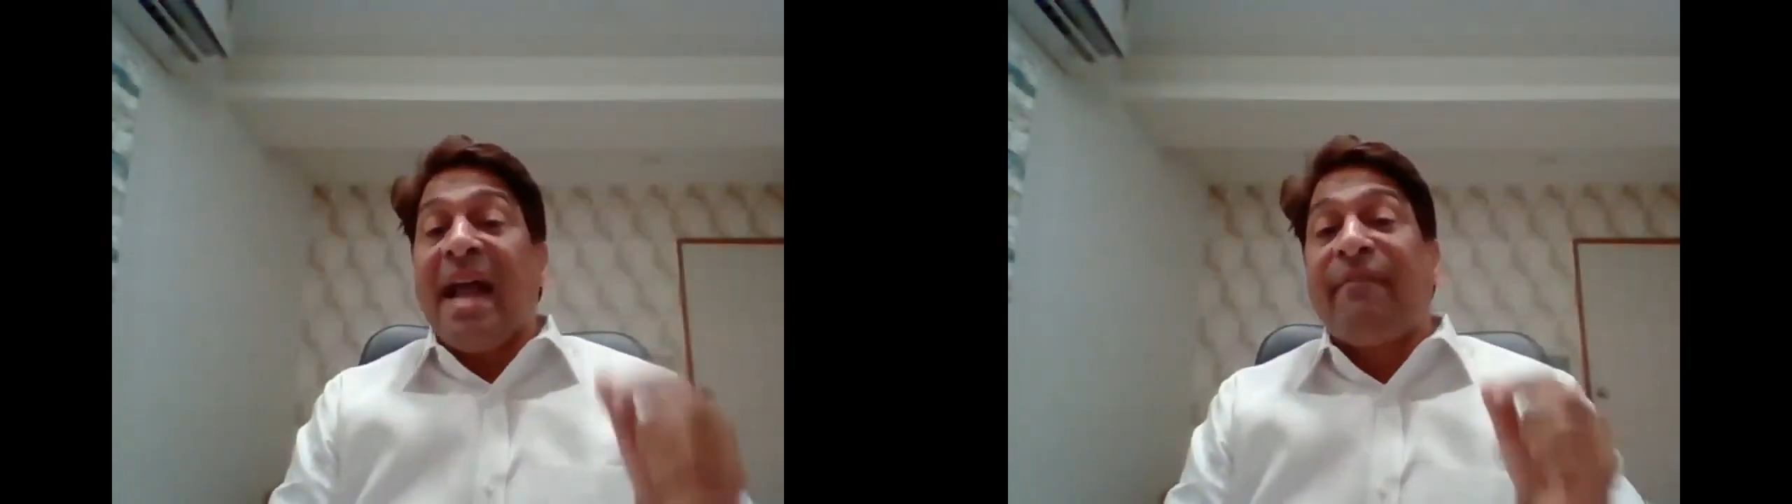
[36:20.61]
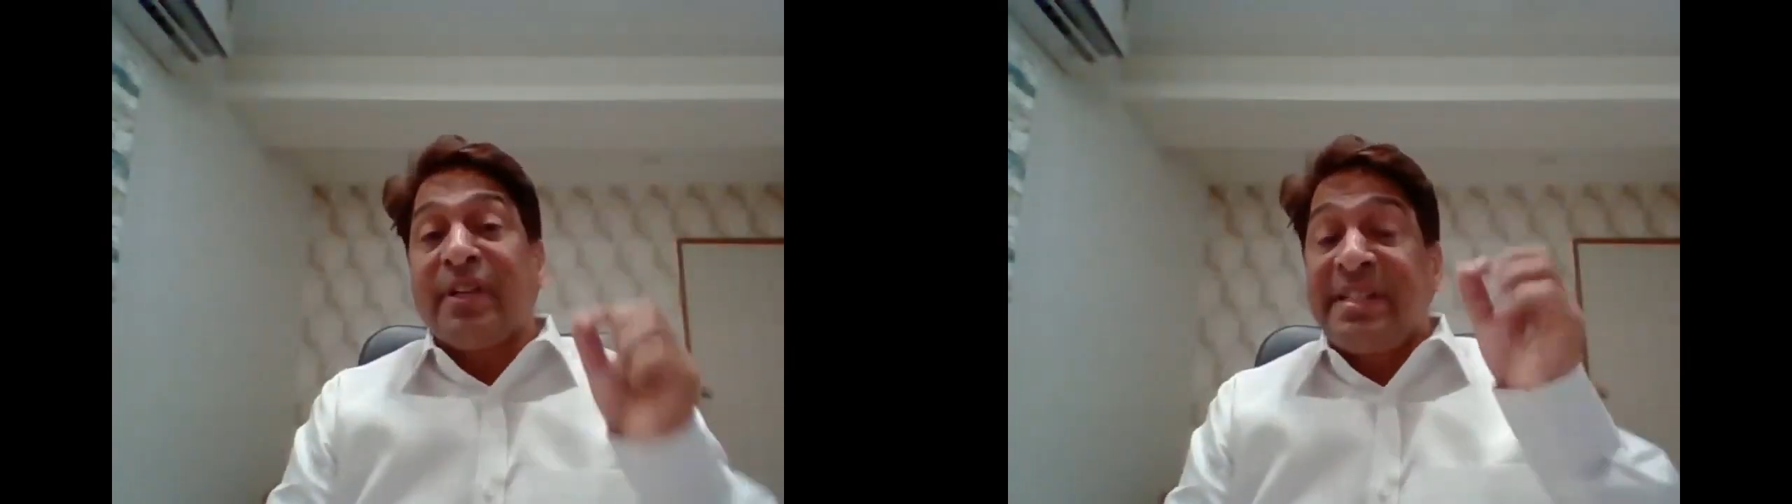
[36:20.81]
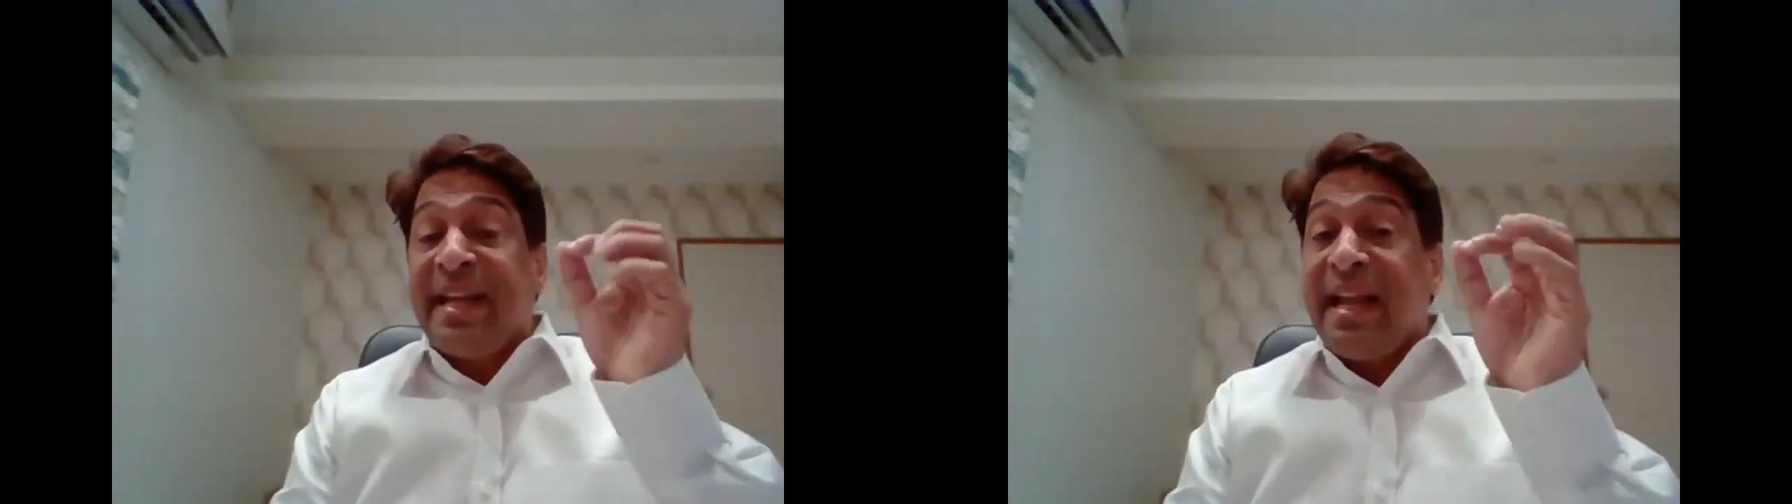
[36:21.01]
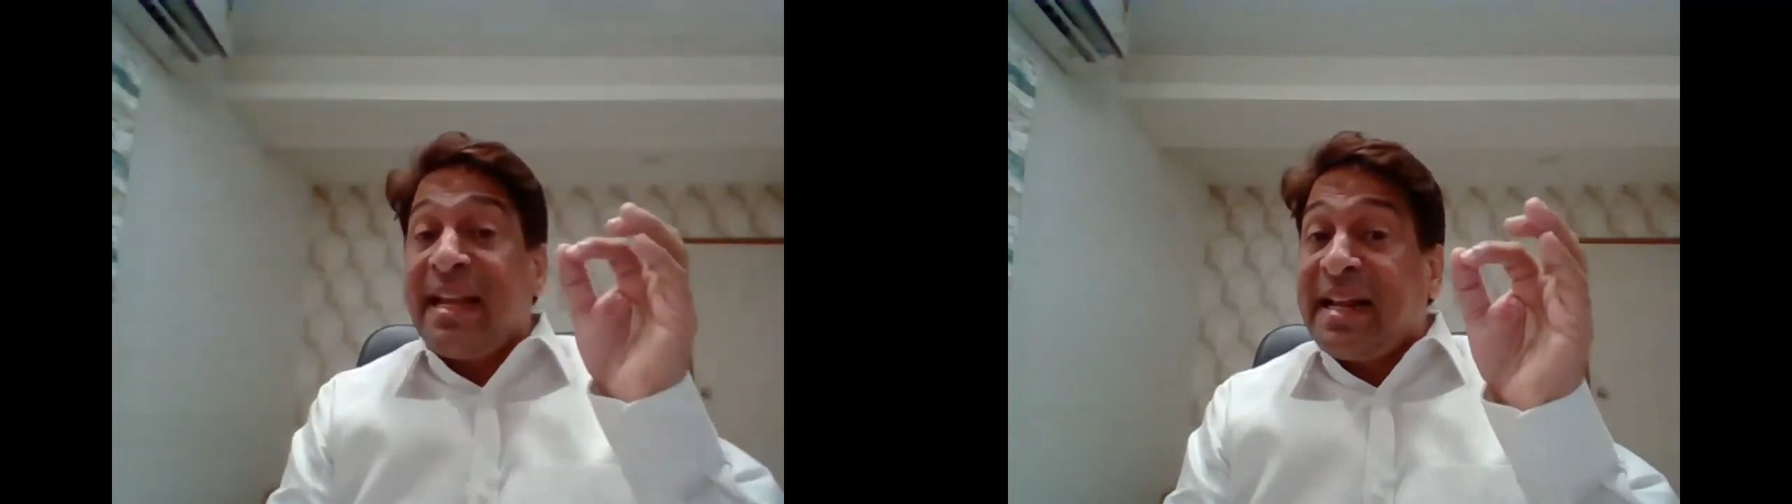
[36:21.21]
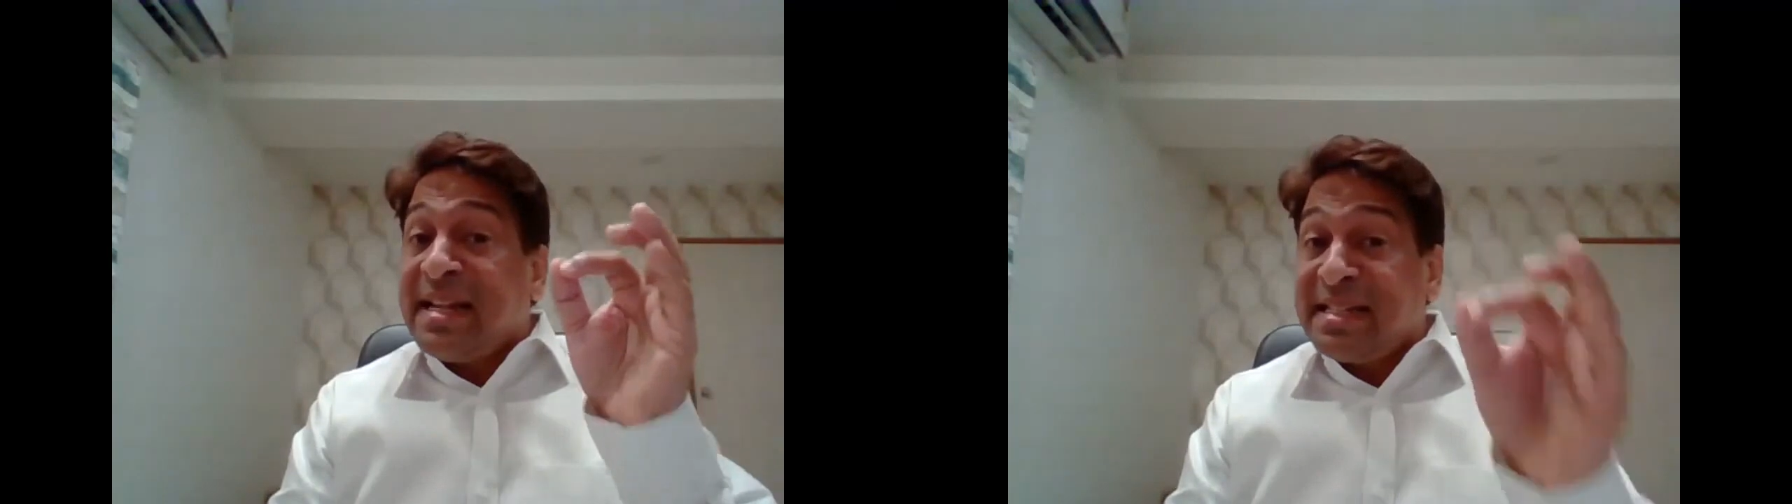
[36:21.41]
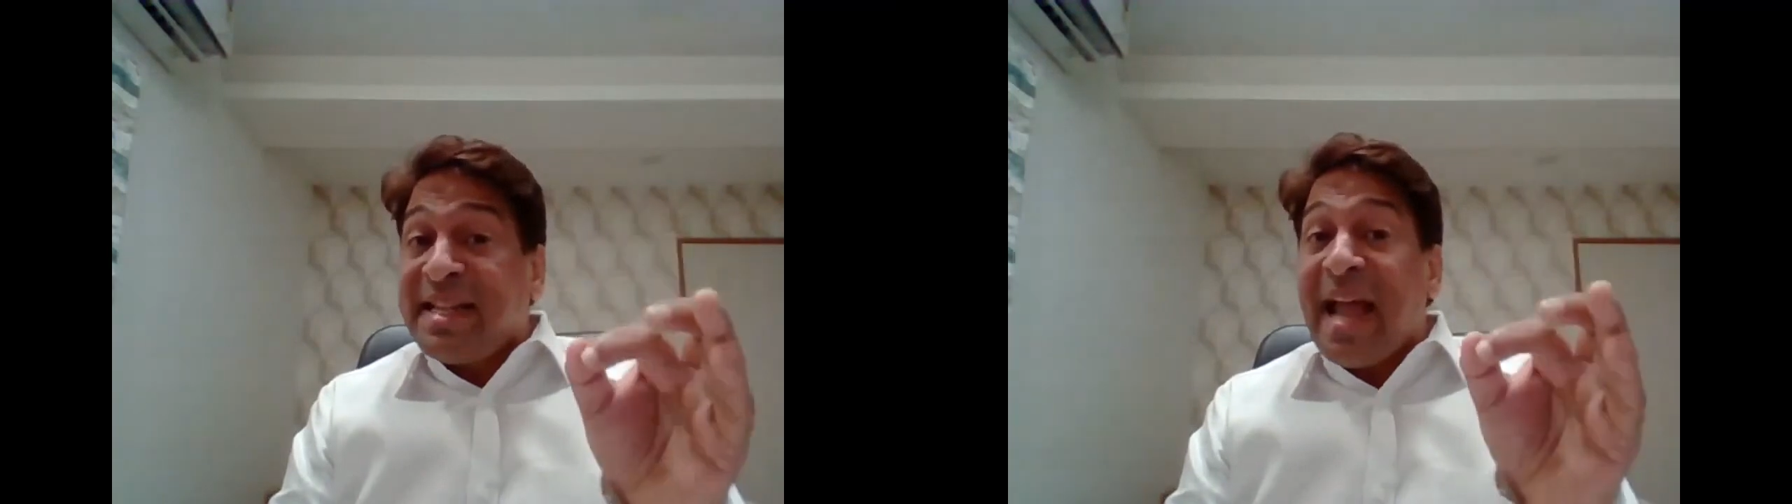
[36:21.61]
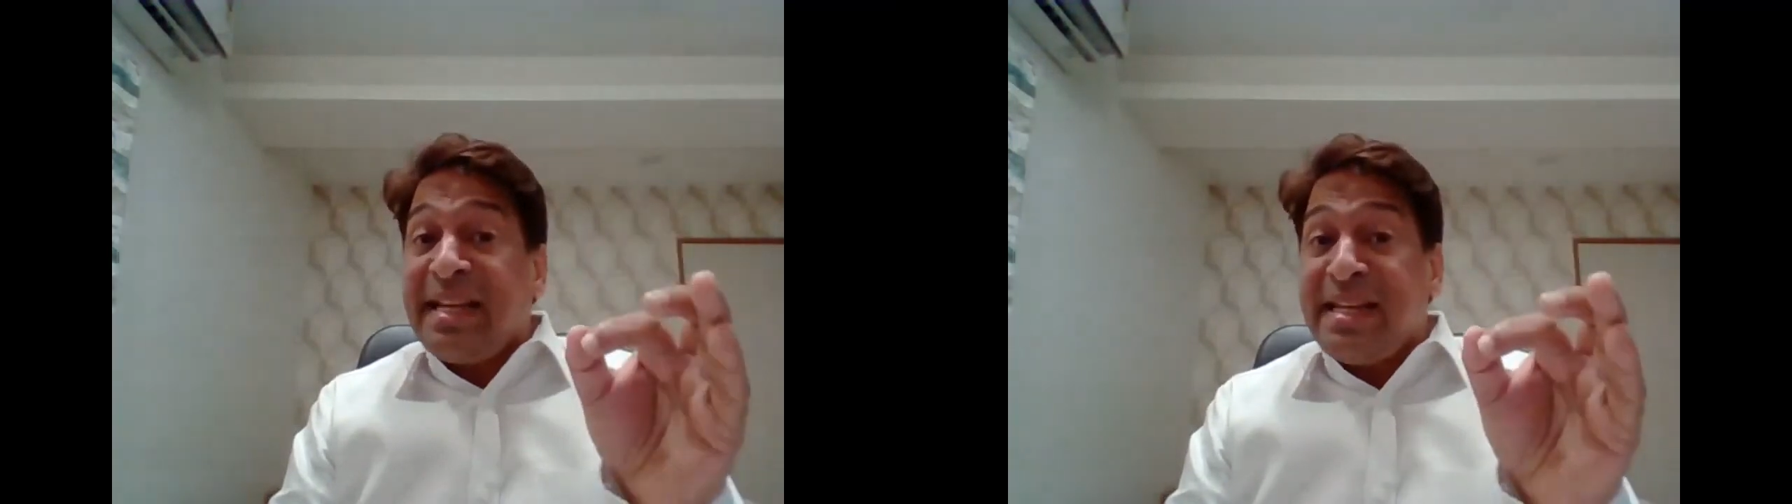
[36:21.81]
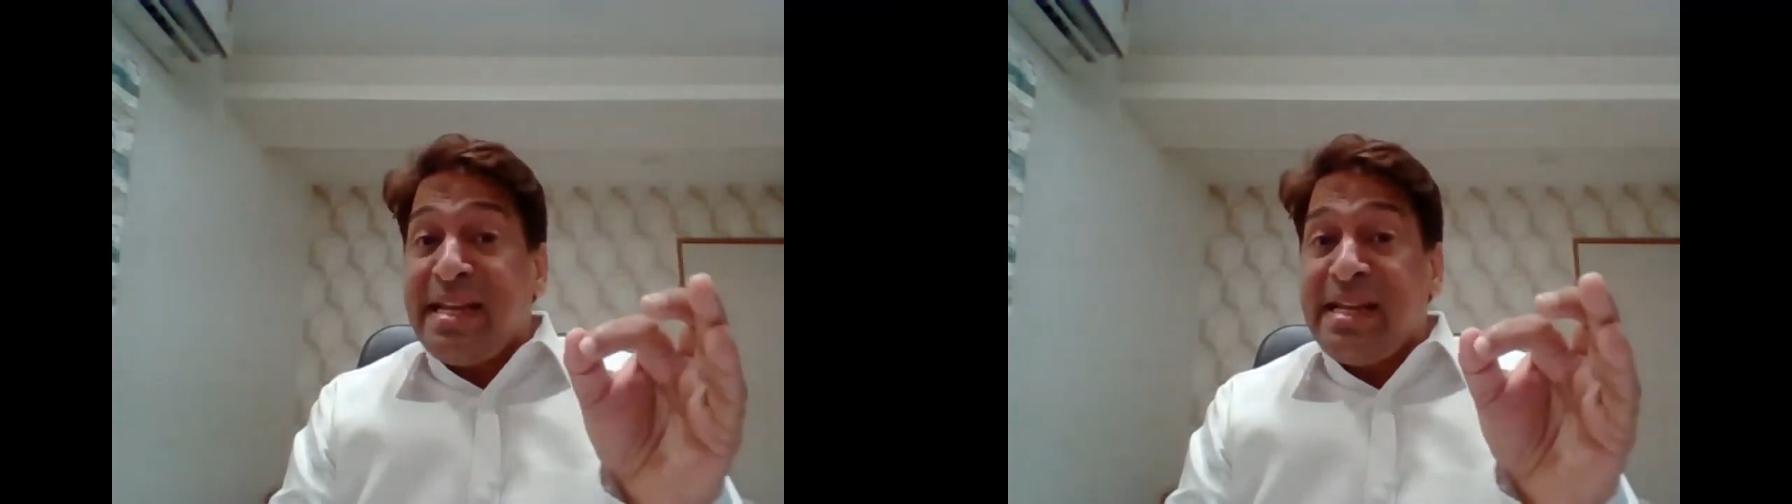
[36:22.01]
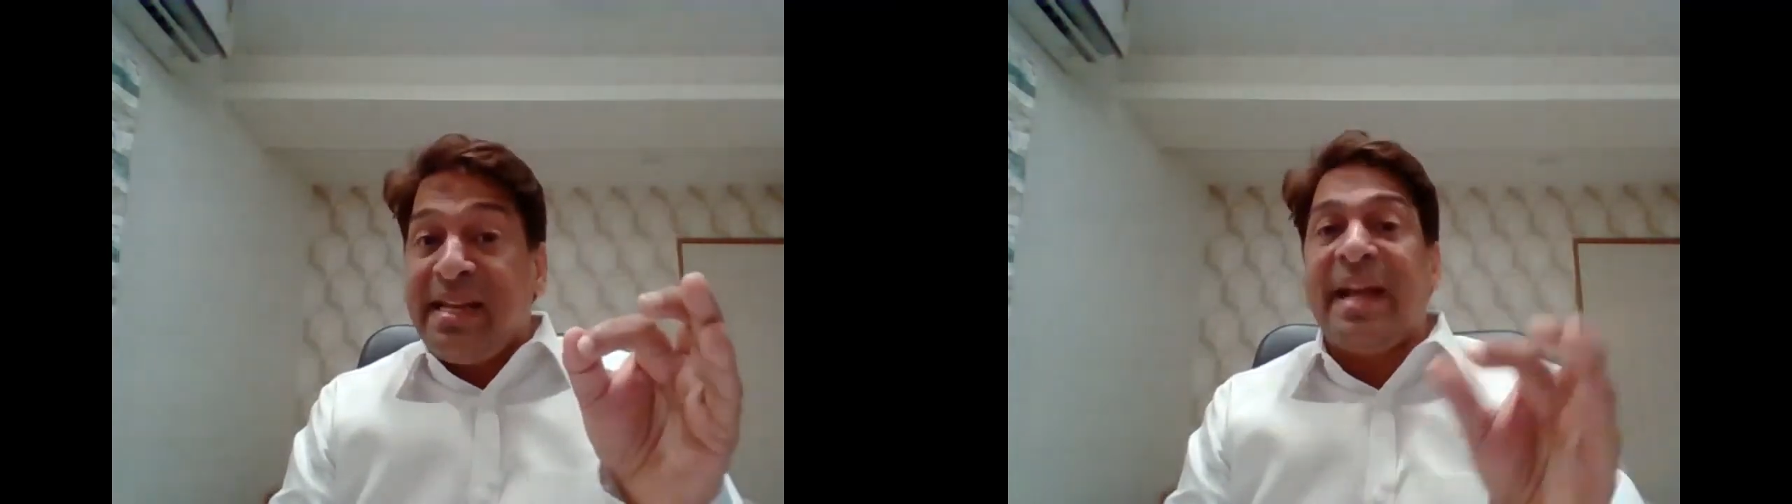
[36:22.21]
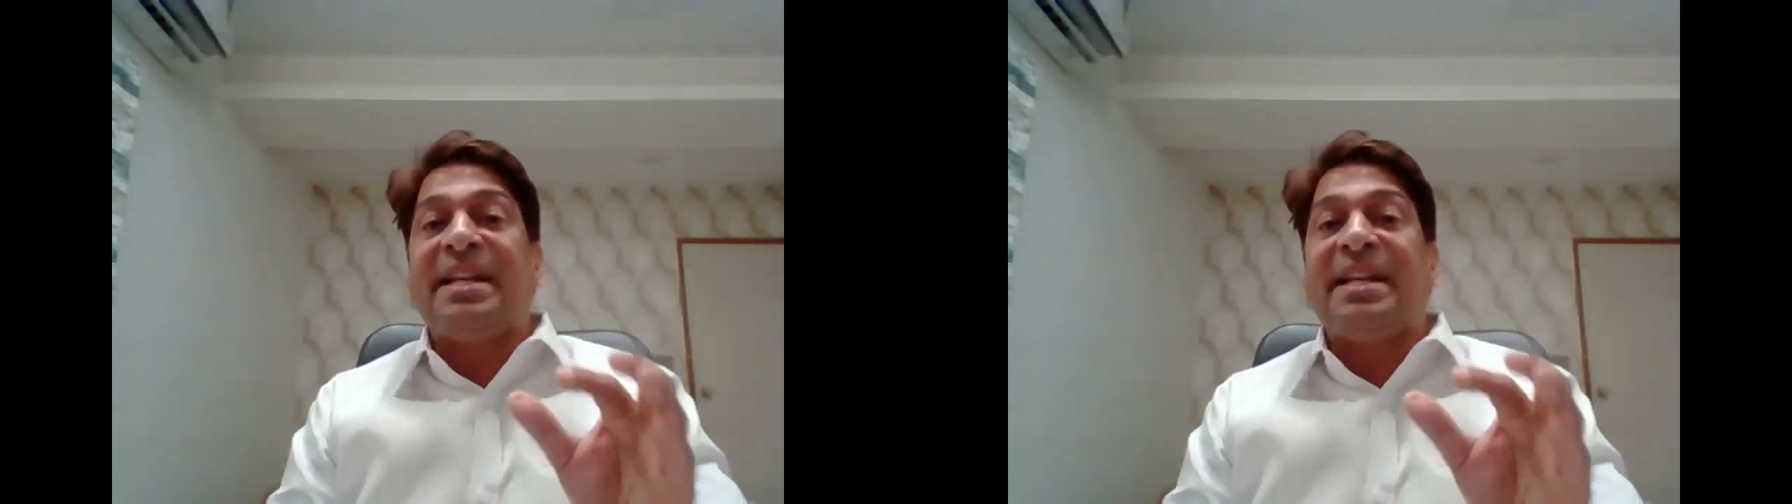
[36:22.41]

And for single consignee,